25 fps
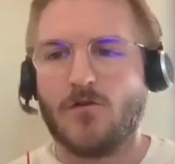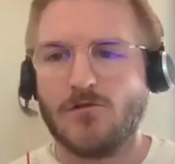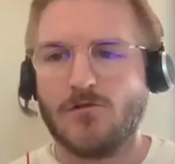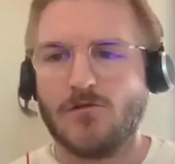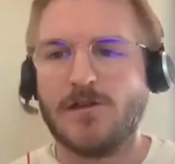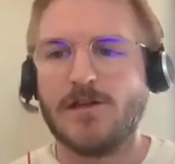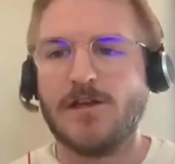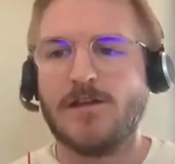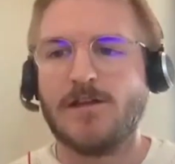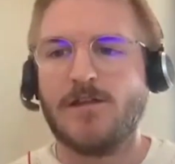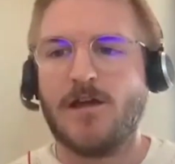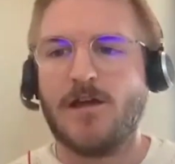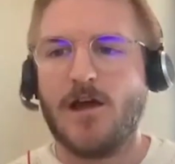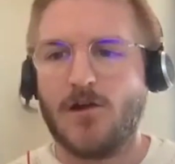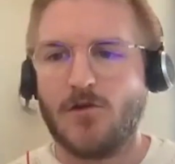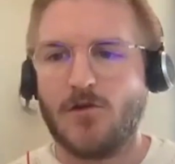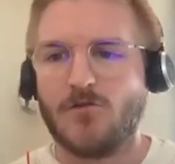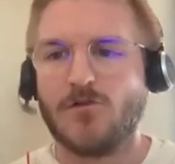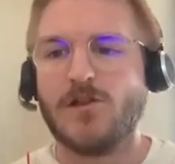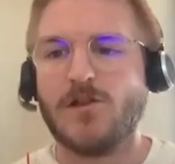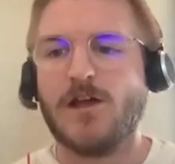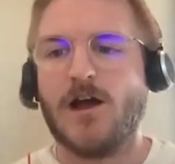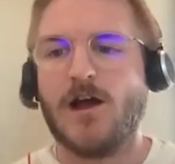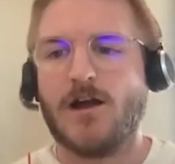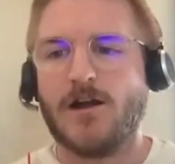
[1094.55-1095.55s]
early
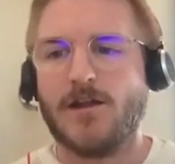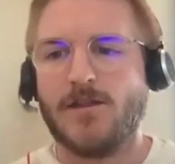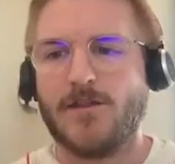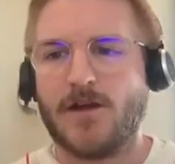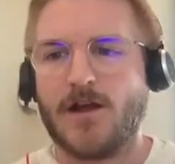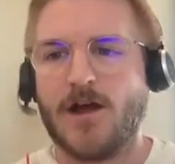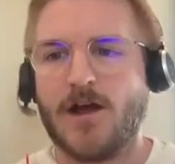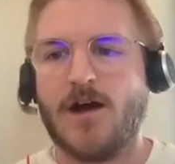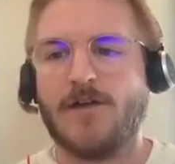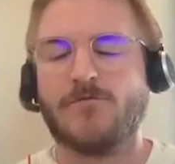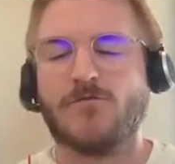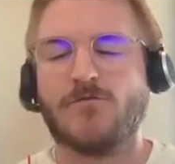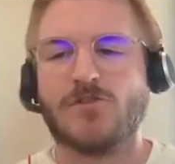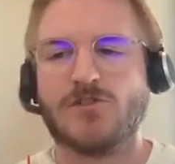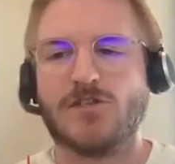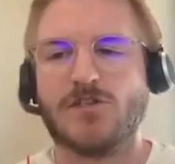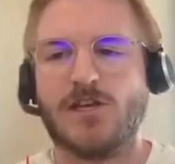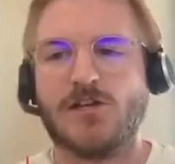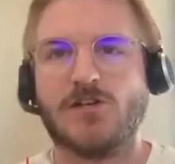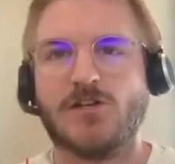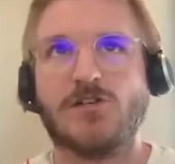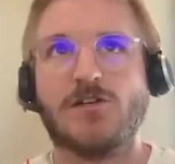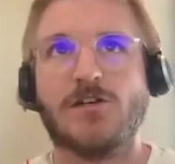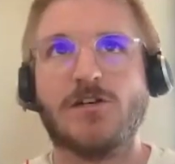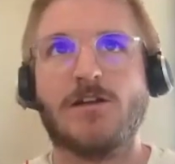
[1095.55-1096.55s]
on in the
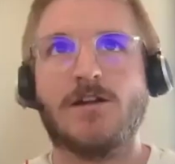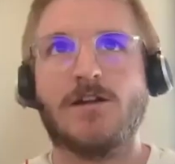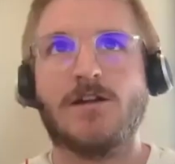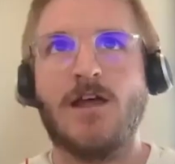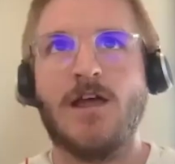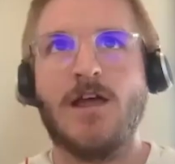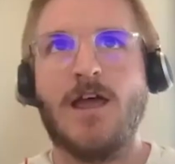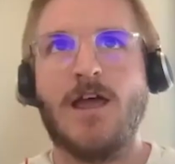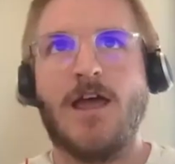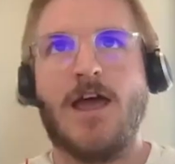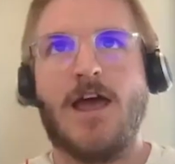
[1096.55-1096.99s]
conversation.